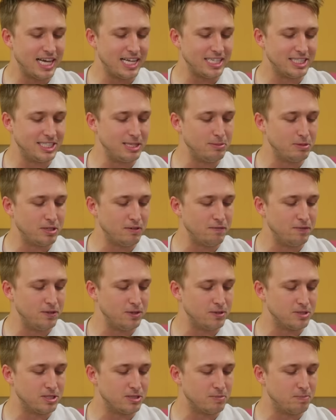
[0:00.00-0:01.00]
and seemed
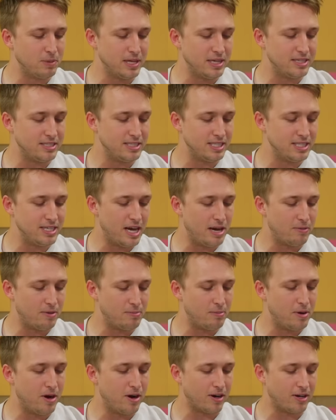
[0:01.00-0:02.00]
confused, but did not
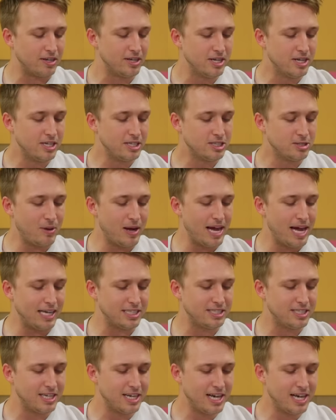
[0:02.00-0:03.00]
remark. So I
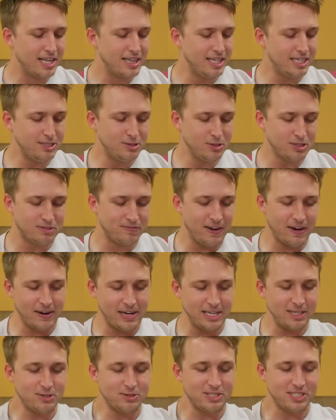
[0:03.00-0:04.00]
asked, "This looks
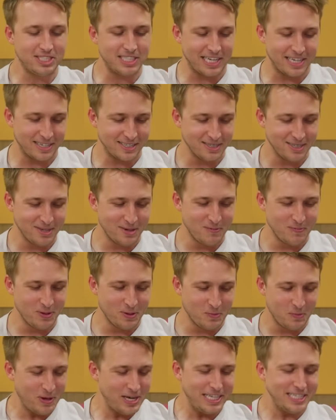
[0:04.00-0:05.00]
very interesting.
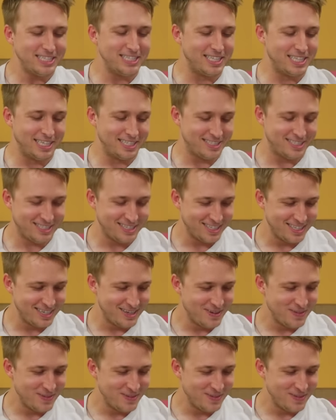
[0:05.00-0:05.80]
What is this?"